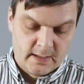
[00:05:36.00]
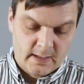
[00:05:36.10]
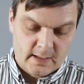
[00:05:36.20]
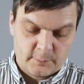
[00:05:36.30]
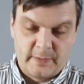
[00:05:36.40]

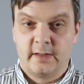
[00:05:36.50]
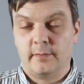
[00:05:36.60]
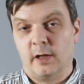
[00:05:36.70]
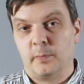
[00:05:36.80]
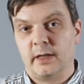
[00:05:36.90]
has been
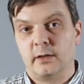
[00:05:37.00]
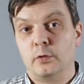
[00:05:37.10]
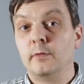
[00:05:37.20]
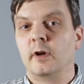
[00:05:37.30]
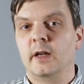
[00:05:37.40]
developing
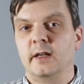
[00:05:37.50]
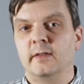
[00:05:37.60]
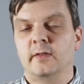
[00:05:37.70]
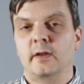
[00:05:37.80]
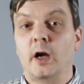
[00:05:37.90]
new
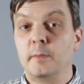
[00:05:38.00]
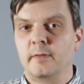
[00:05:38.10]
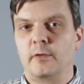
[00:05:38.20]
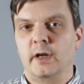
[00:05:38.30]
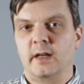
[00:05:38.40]
varieties,
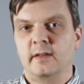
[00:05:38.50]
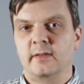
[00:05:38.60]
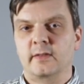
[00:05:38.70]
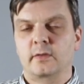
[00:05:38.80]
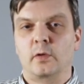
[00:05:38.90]
hybrid
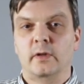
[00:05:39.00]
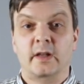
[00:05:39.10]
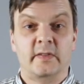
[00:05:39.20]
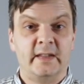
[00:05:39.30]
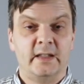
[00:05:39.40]
varieties called
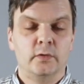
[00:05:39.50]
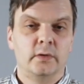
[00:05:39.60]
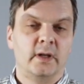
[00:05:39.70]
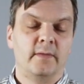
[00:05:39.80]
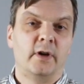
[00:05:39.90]

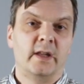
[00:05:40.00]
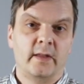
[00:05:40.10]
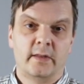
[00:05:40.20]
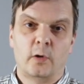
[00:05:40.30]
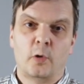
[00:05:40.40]
Castillo and
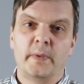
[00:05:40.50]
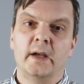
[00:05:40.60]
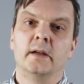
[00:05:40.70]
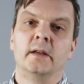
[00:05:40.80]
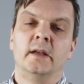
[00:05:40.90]
Variedad
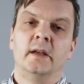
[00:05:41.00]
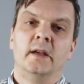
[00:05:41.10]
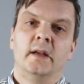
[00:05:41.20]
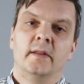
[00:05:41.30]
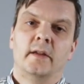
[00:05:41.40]
Colombia,
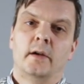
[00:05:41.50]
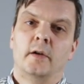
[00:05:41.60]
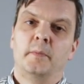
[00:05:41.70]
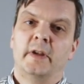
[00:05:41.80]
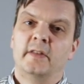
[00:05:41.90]
that
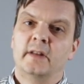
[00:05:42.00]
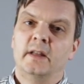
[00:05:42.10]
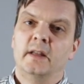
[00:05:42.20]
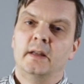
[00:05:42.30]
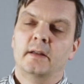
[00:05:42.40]
are
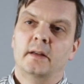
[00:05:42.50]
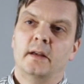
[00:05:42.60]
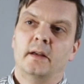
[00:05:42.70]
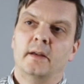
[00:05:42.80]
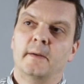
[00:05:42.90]
basically
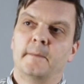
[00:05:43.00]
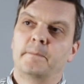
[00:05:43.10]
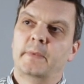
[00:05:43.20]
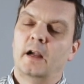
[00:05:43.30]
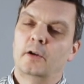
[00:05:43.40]

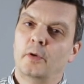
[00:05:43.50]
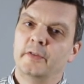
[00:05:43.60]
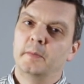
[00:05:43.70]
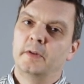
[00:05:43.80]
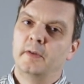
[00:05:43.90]
a
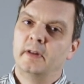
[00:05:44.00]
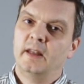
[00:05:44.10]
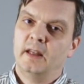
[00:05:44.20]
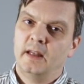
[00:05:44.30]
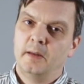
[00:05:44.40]
crossing
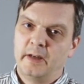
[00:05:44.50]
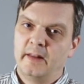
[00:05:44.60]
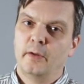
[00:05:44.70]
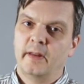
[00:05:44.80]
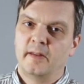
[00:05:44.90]
between
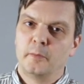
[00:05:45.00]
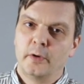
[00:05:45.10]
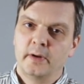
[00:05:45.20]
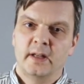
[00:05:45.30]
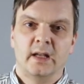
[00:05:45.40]
Hybrido de
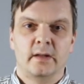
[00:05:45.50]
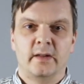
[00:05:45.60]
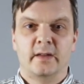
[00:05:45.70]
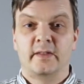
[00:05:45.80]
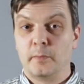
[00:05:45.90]
Timor,
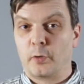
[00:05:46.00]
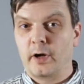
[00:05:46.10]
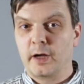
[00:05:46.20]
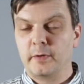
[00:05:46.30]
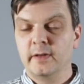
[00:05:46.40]
the Timor
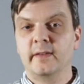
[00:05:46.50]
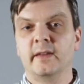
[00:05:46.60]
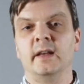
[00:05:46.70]
hybrid,